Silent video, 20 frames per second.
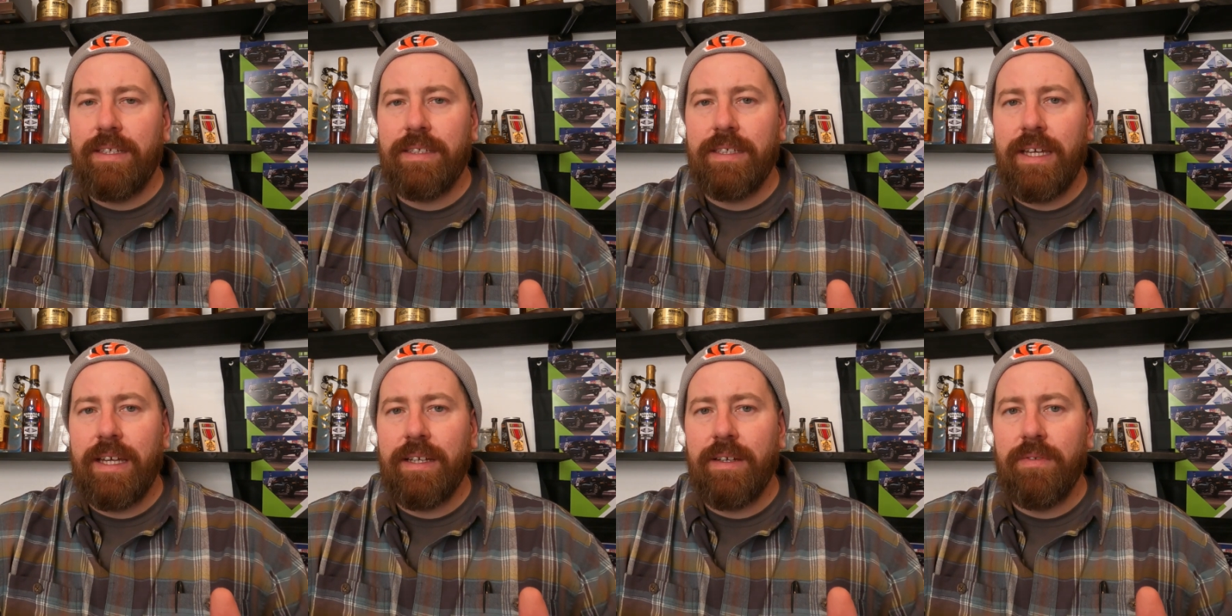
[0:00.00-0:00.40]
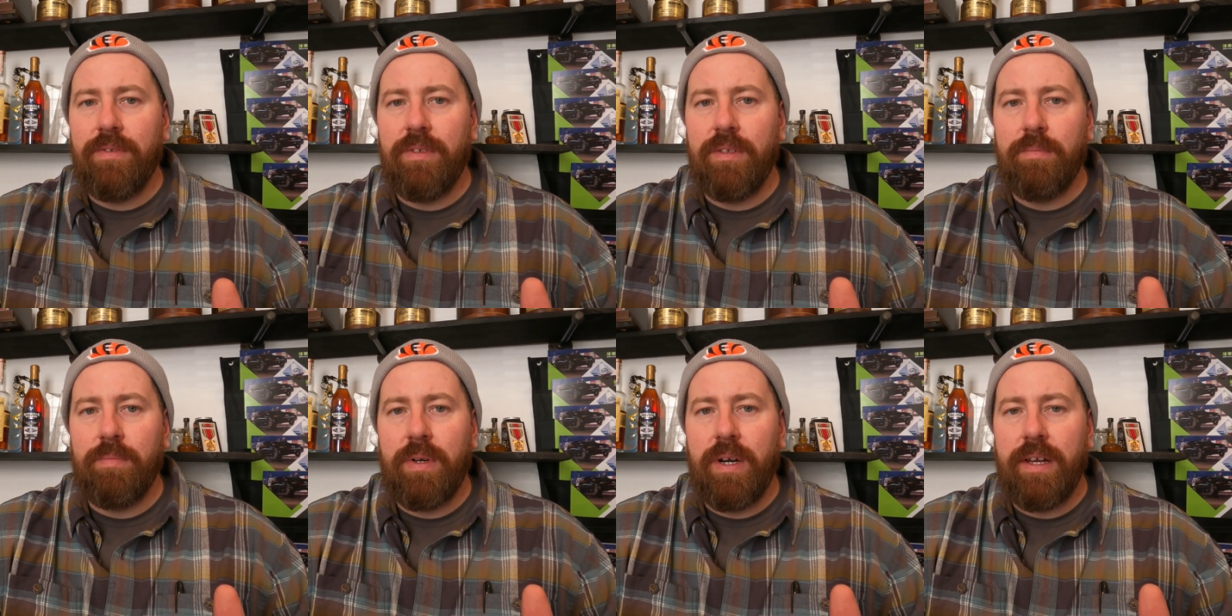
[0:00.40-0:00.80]
Just kind of go
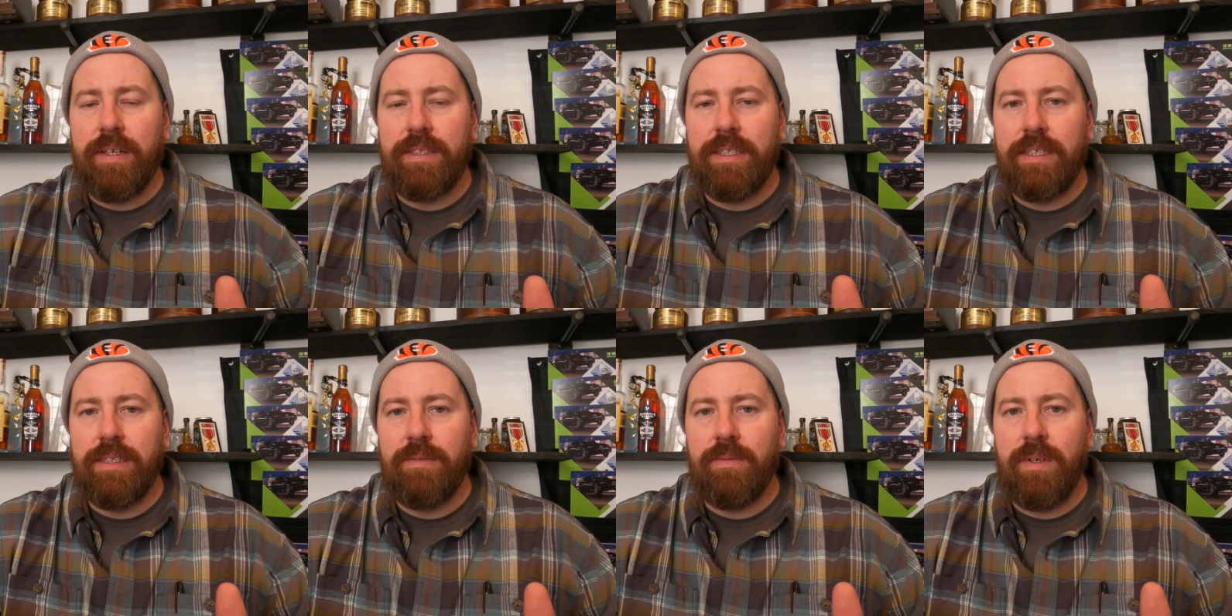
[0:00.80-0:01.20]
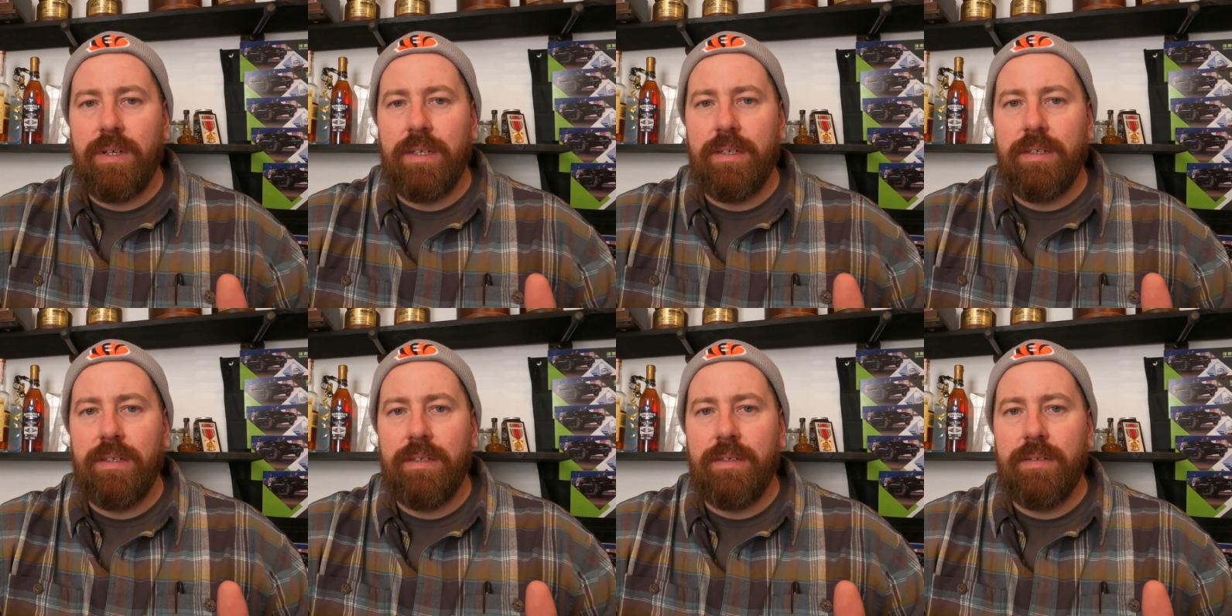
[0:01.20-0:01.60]
through the process of
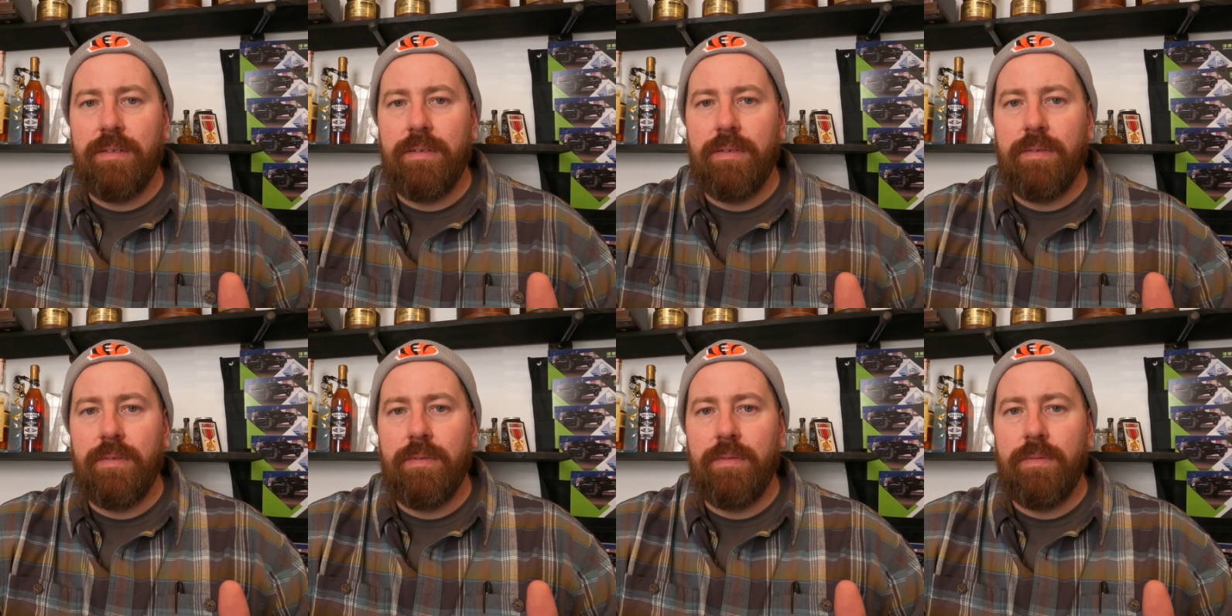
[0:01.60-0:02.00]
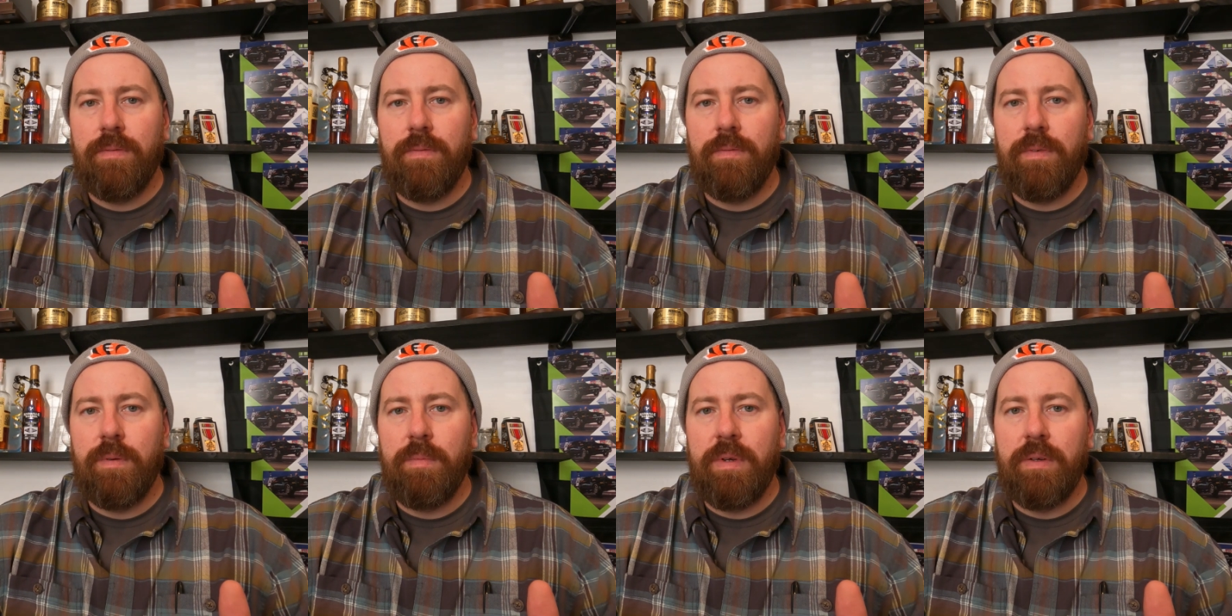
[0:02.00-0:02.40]
what
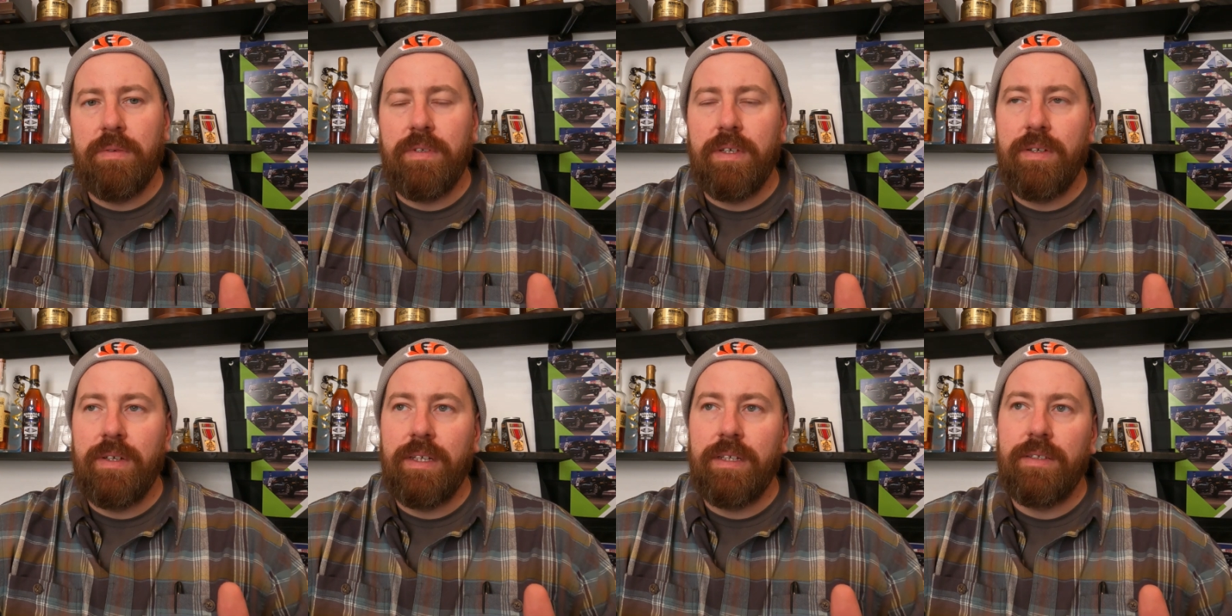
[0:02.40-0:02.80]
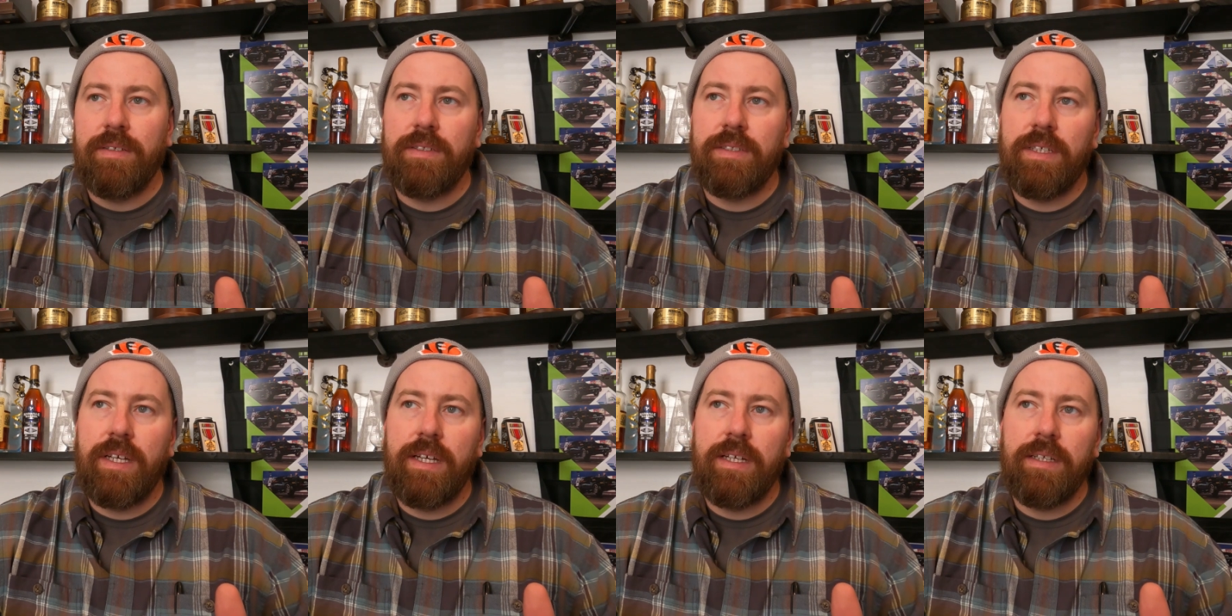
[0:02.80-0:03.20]
remote tuning
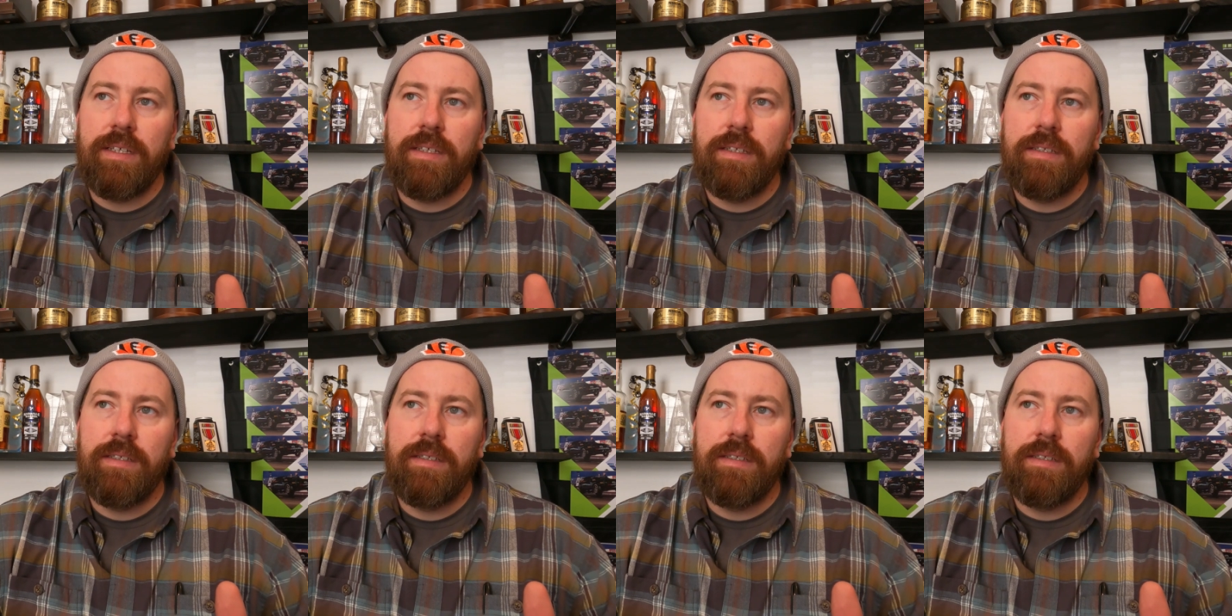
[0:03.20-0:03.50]
looks like